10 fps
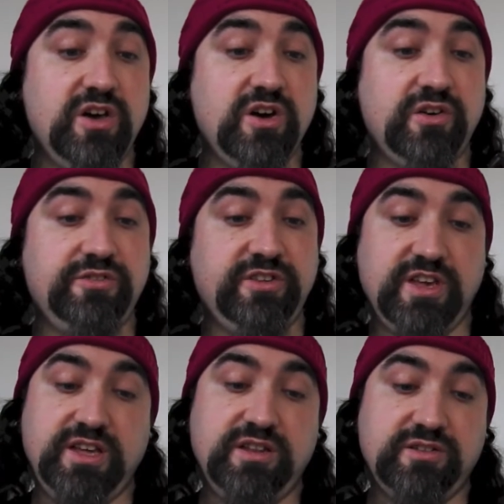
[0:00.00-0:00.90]
I've
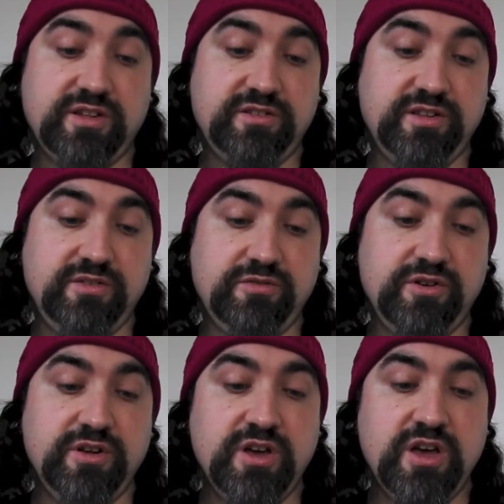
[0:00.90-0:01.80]
seen, so that's
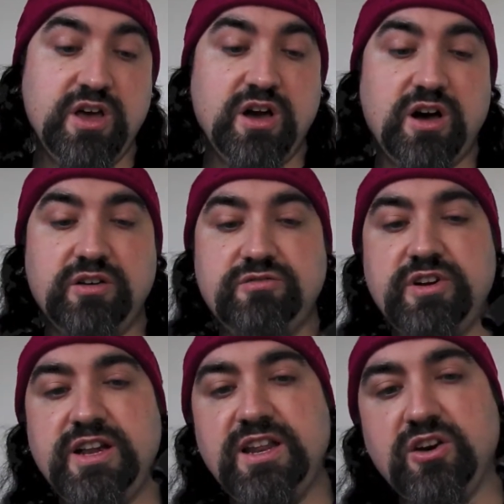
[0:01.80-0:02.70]
different. I
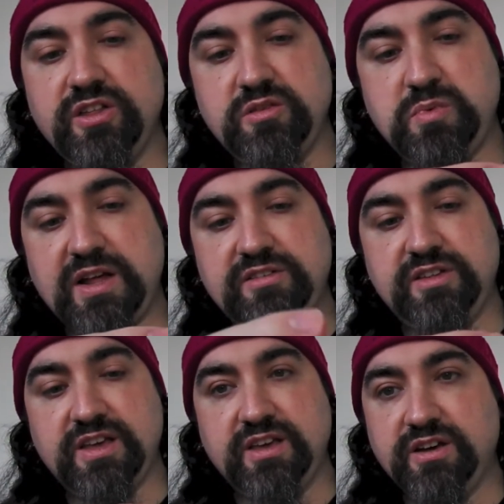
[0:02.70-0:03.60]
really like this
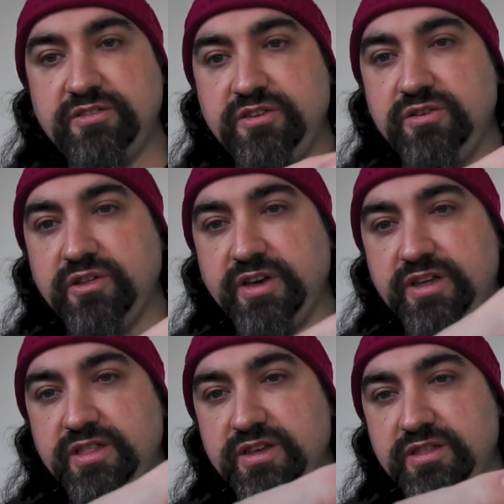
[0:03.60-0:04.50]
plastic. I do
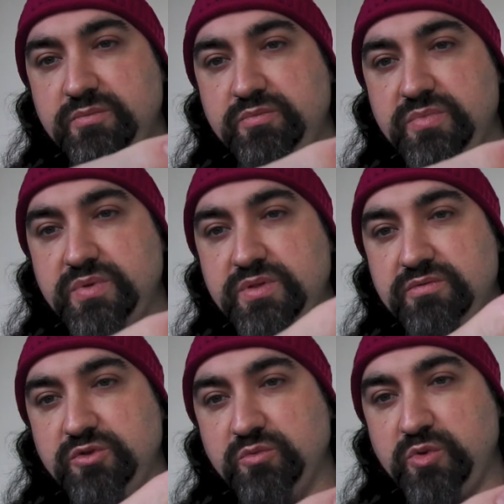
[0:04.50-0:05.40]
like the
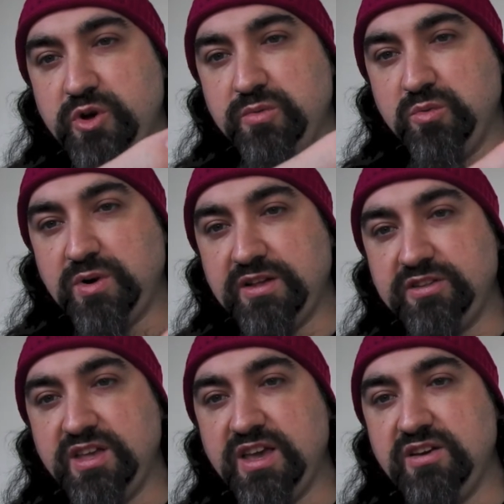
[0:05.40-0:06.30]
sort of purple
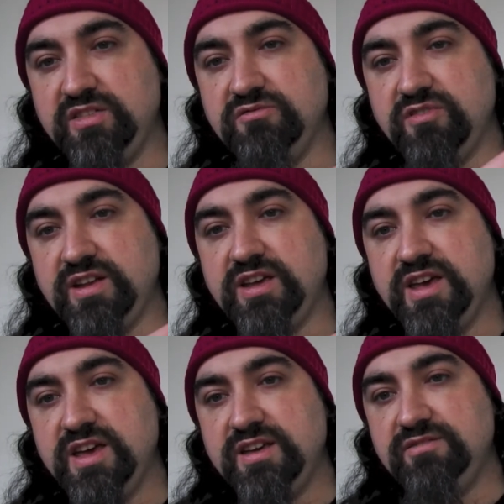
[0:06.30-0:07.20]
plastic here and the red.
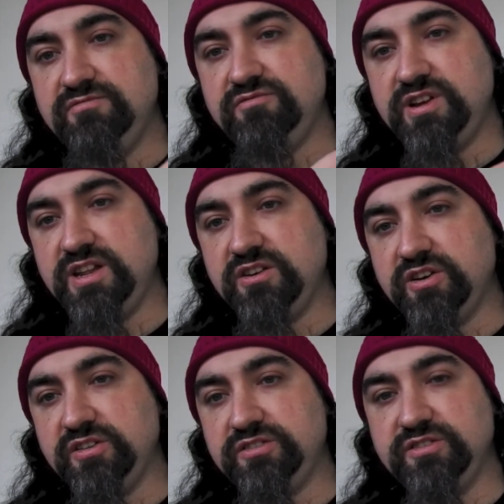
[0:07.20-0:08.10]
Really
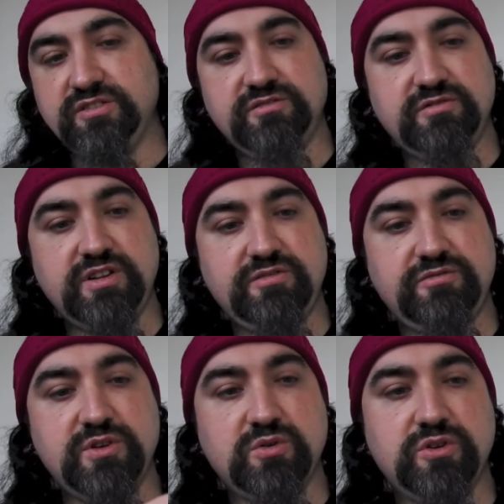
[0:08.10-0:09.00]
nice, really
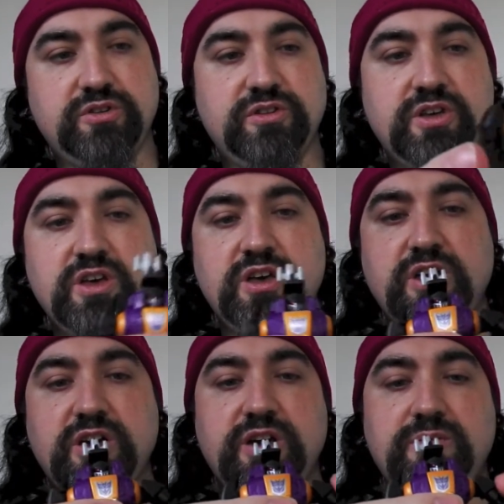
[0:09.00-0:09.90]
feel good.
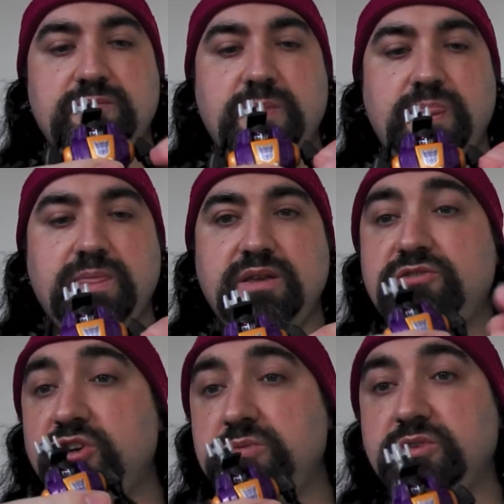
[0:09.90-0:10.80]
In
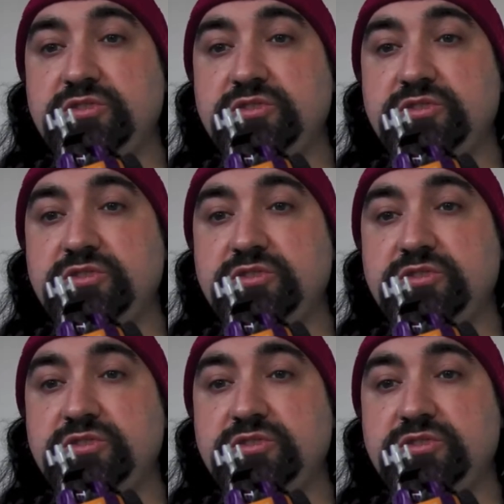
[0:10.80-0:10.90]
terms of